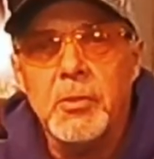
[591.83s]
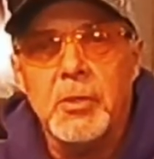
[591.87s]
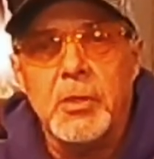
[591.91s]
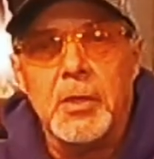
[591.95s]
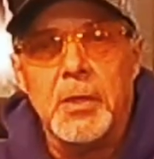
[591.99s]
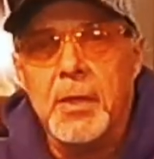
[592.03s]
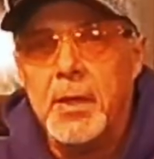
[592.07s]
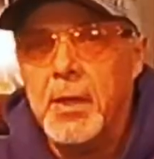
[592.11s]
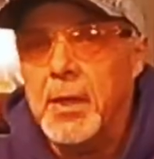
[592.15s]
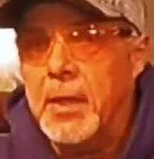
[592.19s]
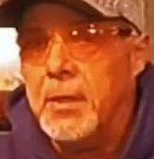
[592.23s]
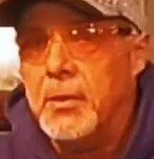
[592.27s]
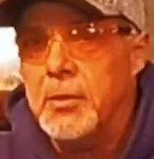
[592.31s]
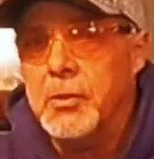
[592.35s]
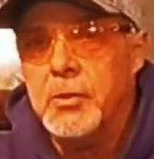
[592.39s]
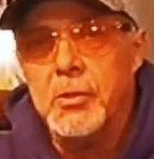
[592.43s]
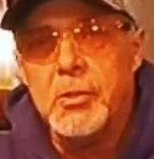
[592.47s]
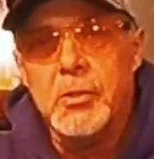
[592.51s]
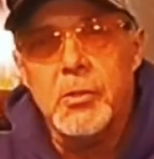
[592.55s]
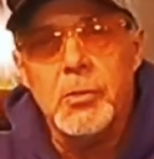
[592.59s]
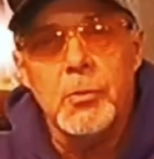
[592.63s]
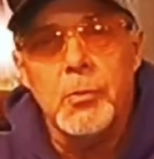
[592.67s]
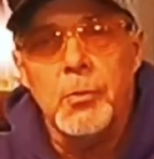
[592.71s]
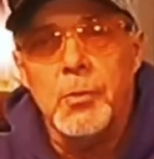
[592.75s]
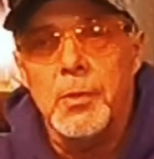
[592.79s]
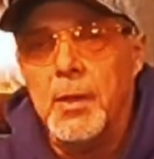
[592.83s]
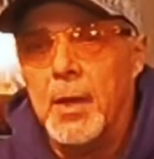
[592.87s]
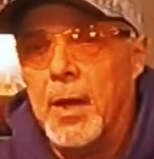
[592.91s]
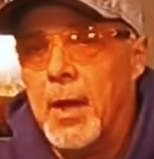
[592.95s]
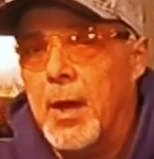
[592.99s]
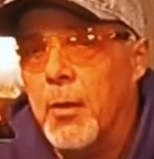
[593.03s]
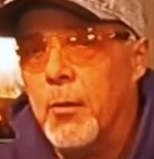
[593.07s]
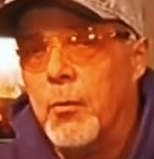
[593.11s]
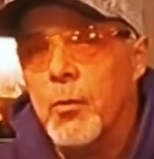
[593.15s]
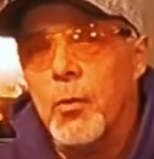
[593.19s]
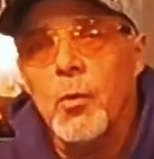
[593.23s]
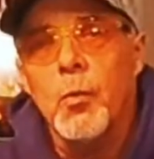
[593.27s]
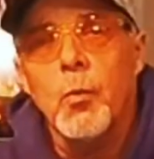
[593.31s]
You can't just do an
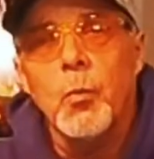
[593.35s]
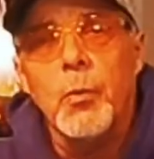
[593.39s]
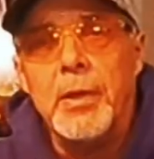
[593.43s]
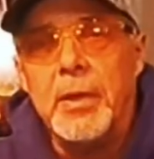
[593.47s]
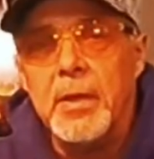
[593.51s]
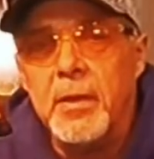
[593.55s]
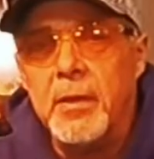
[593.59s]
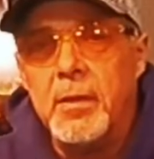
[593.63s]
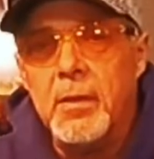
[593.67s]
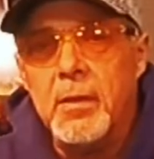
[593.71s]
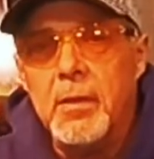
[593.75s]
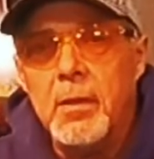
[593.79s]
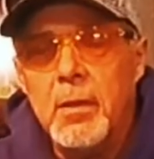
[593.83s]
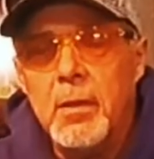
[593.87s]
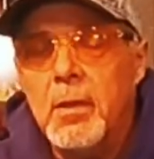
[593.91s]
hour a week.